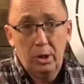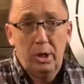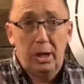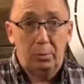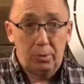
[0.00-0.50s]

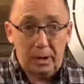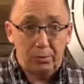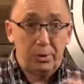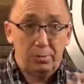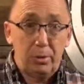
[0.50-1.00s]
And whenever
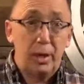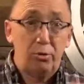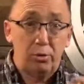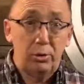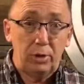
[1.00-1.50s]
the
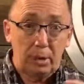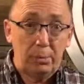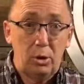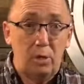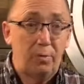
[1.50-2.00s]
pressure is coming
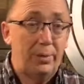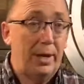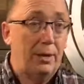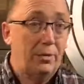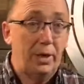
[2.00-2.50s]
on from the
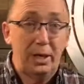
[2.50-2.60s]
outside,